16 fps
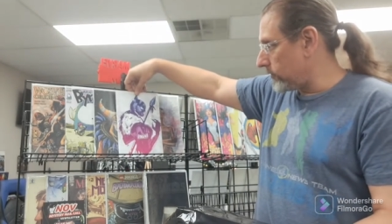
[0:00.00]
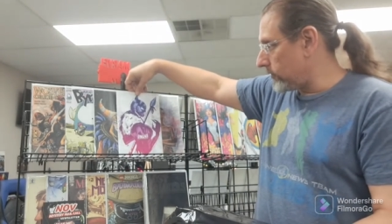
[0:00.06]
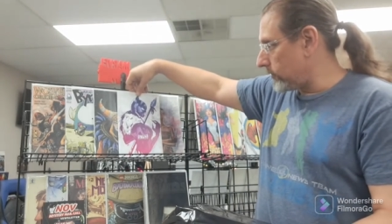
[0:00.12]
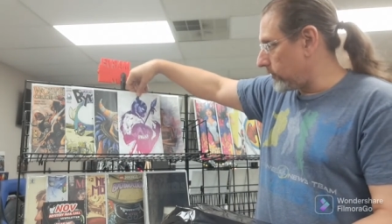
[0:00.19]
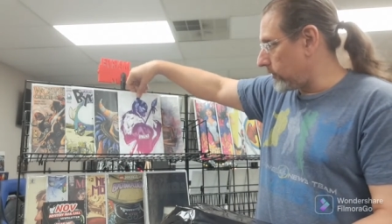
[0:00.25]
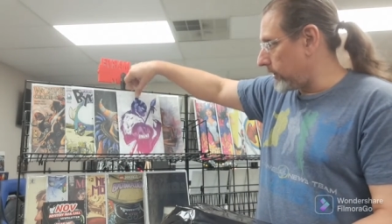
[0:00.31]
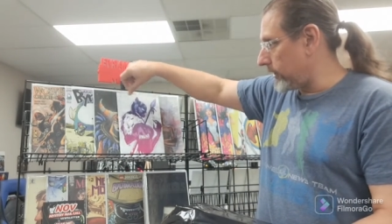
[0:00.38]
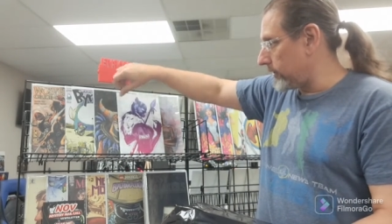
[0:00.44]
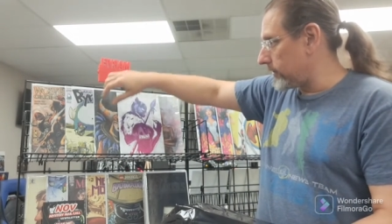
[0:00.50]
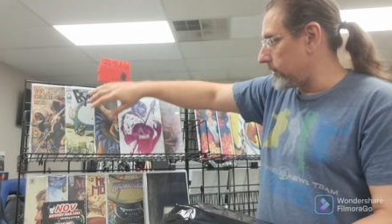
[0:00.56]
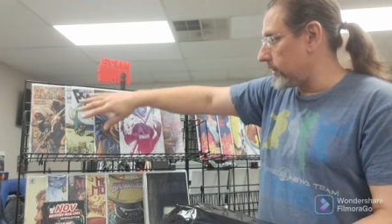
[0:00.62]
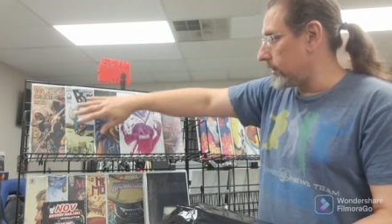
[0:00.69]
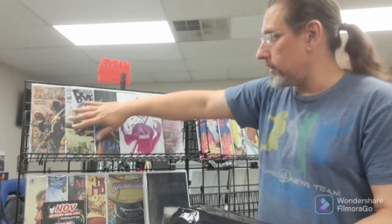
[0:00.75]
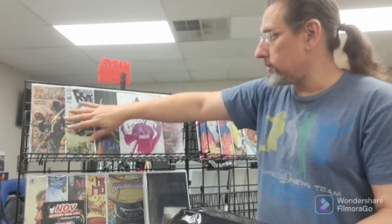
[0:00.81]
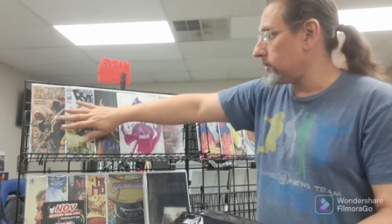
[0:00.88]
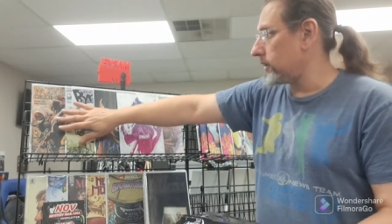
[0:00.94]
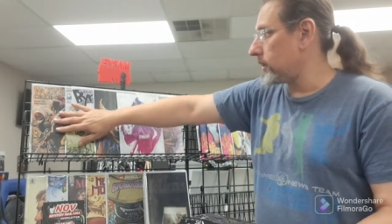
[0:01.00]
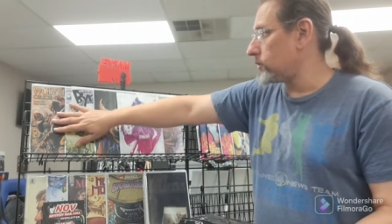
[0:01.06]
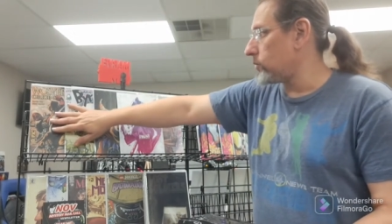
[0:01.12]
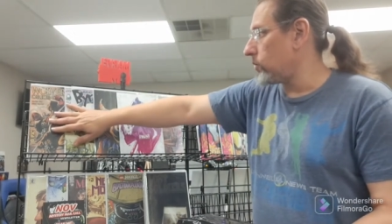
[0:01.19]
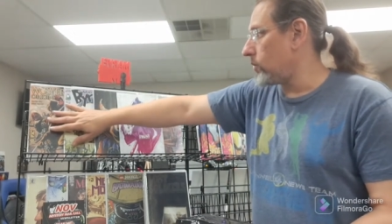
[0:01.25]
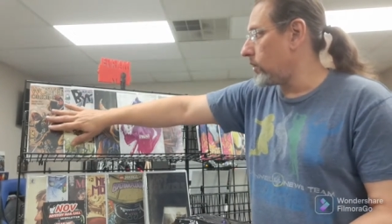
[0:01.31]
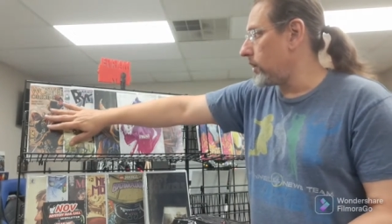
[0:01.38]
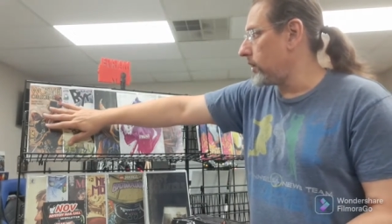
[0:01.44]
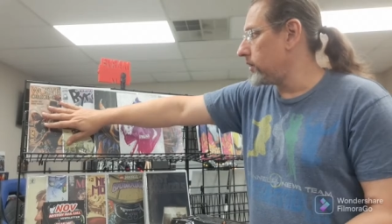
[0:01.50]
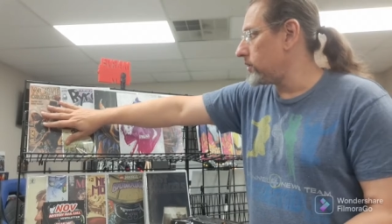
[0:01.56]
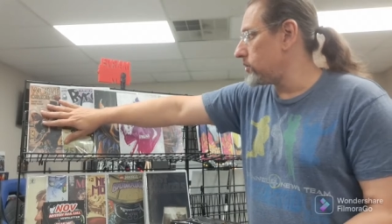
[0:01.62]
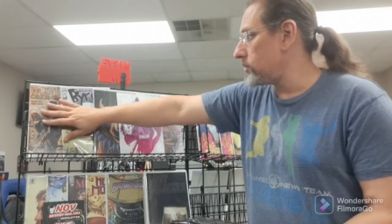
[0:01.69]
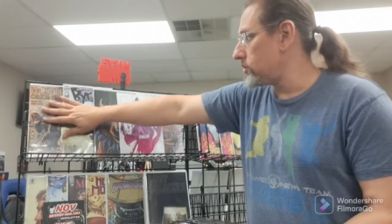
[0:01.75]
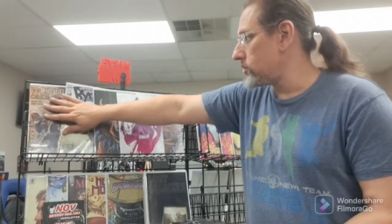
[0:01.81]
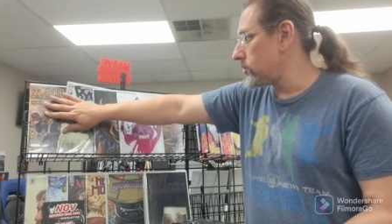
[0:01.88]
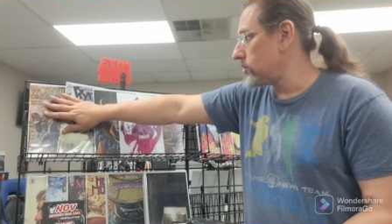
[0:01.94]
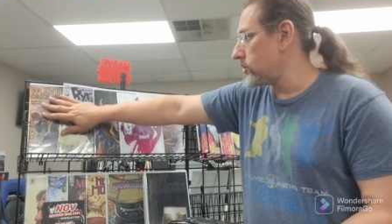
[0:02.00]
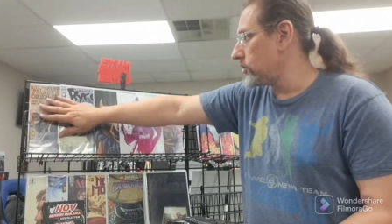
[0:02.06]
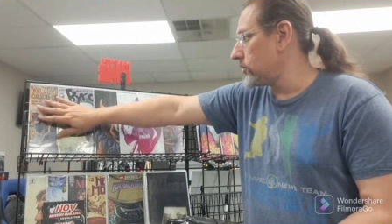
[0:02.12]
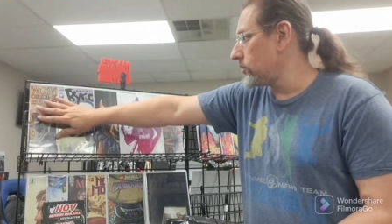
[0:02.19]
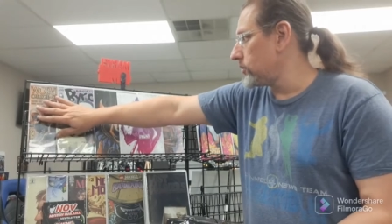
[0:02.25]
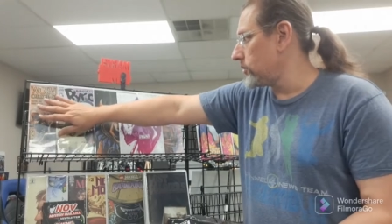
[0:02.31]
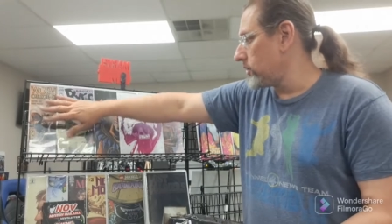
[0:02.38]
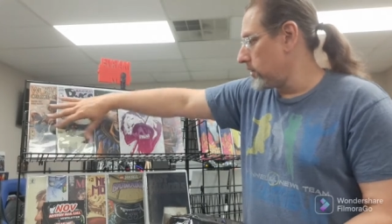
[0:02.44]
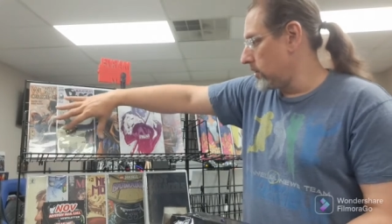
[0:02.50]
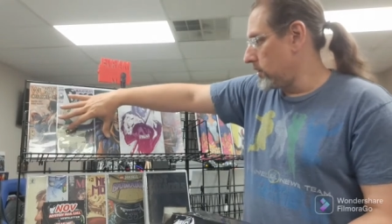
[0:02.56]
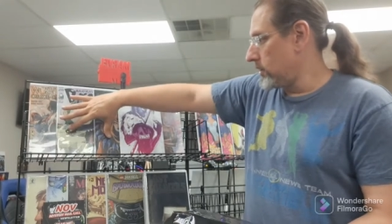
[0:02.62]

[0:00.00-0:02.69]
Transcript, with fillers: right there. So that's one, two,